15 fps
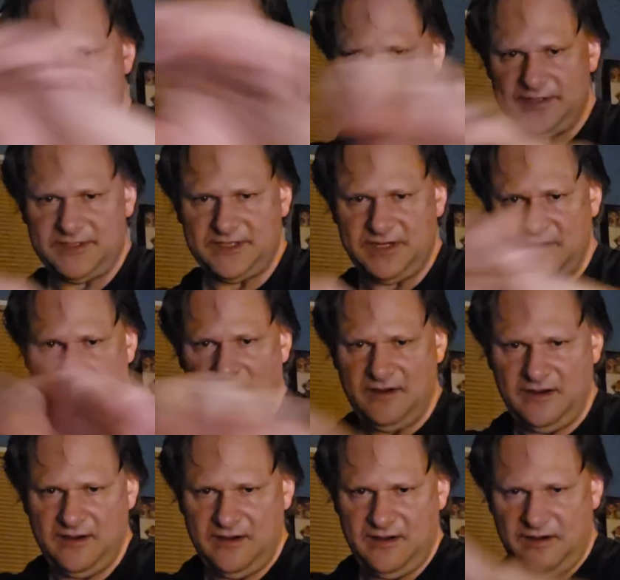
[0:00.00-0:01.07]
movements,
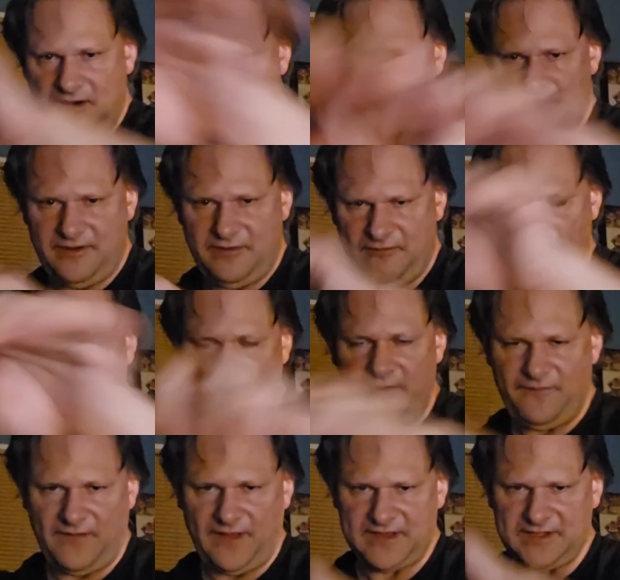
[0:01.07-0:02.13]
they're
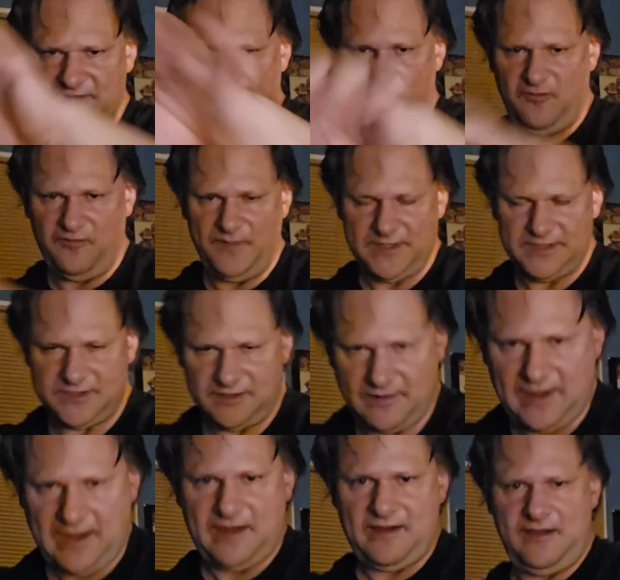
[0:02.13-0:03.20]
reflexive movements,
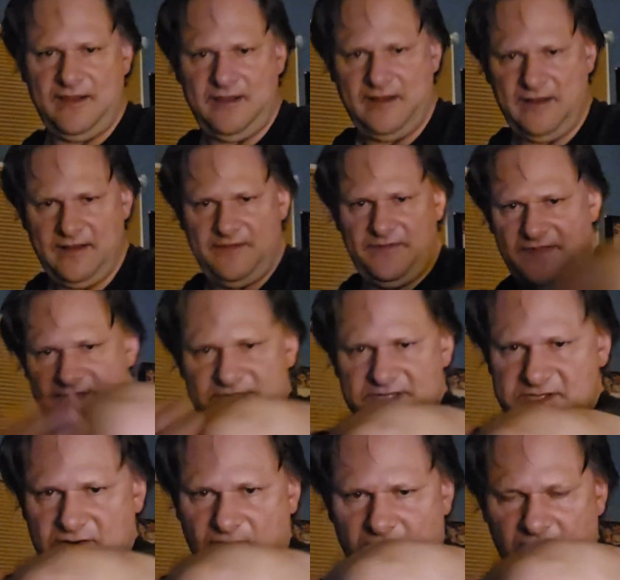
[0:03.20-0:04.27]
okay?
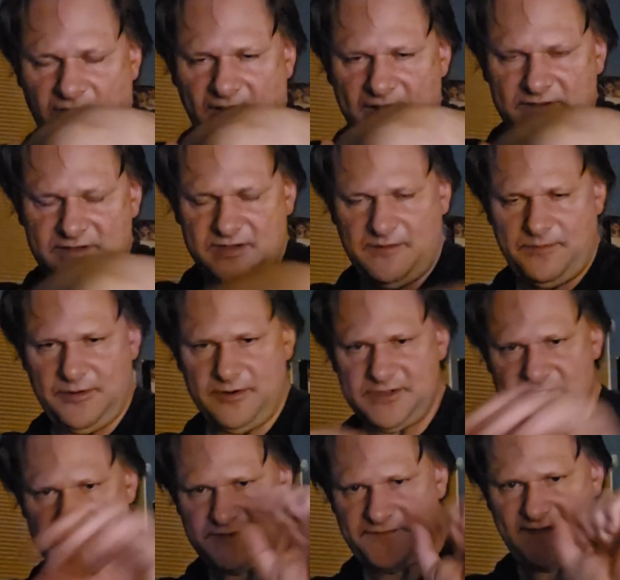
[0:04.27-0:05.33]
This is going right into the
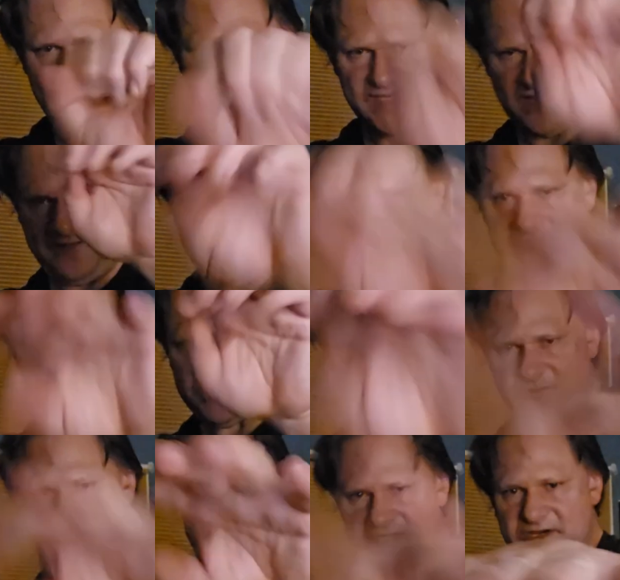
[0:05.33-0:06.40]
person's face, and this is
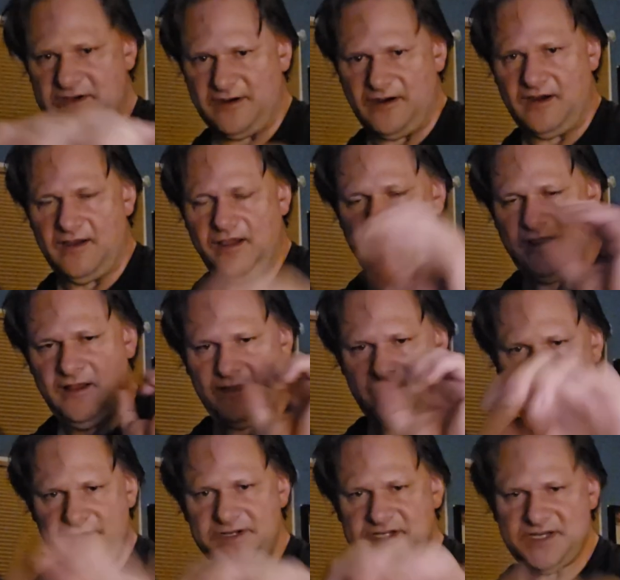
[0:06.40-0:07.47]
always here.
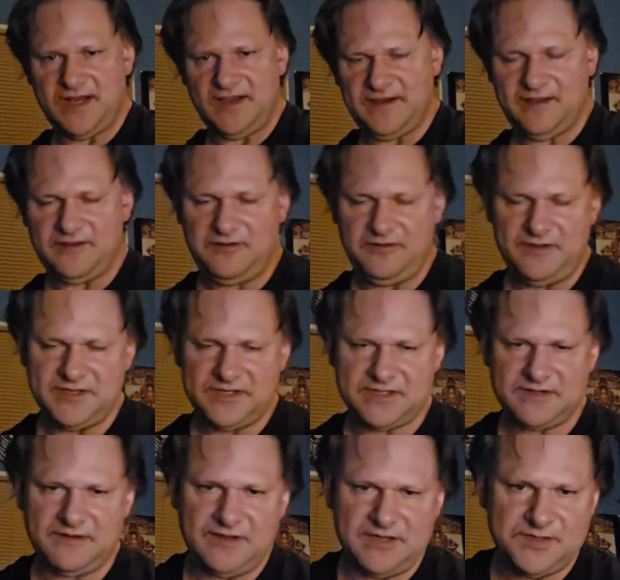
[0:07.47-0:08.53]
The reason I do
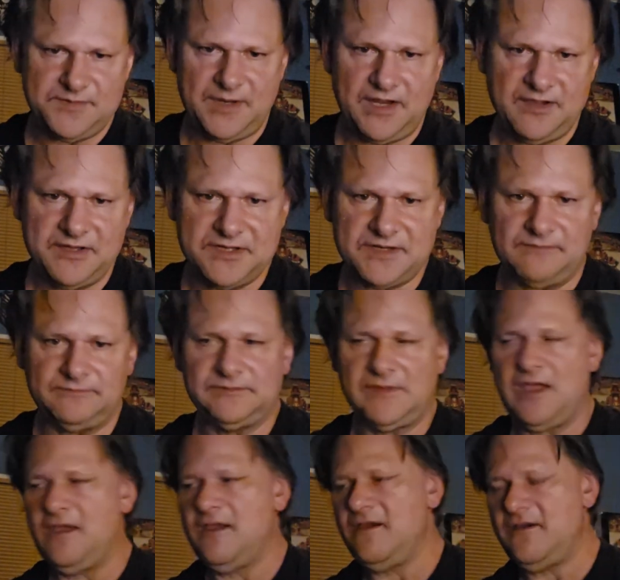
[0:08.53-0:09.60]
this is because
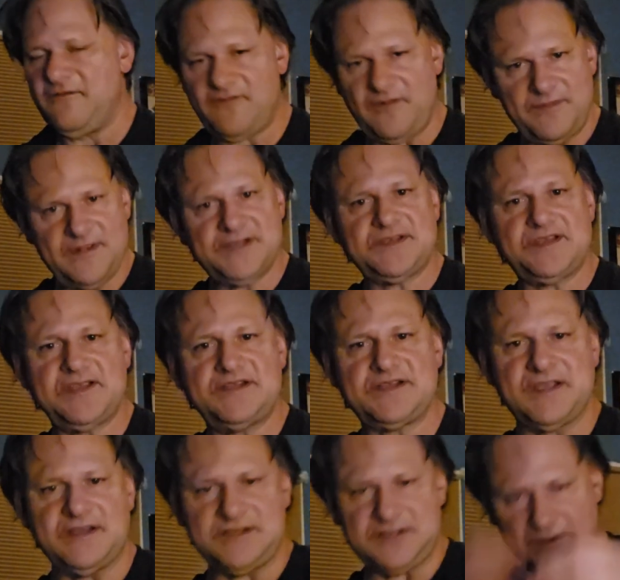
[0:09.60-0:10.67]
from this
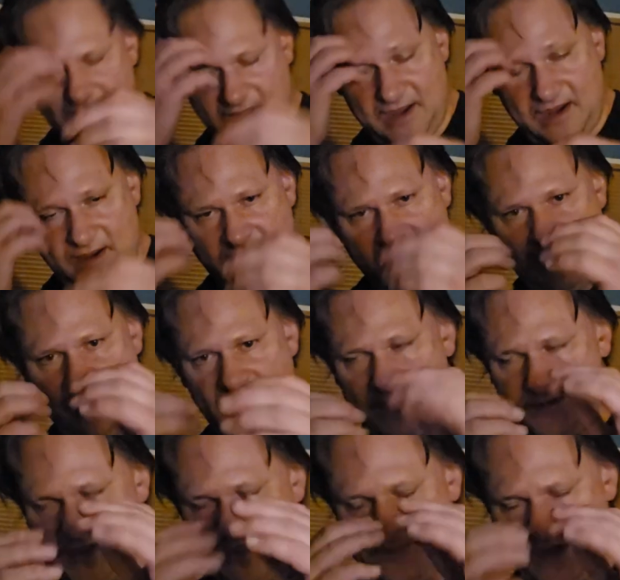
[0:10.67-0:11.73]
distance, okay,
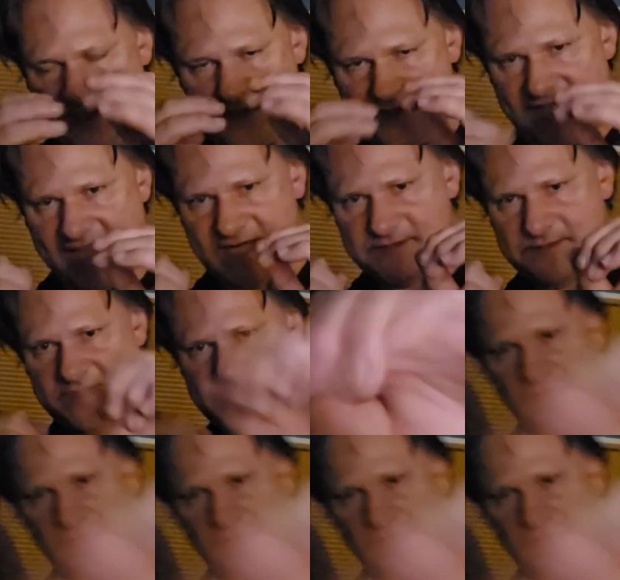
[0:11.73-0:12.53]
if something attacks me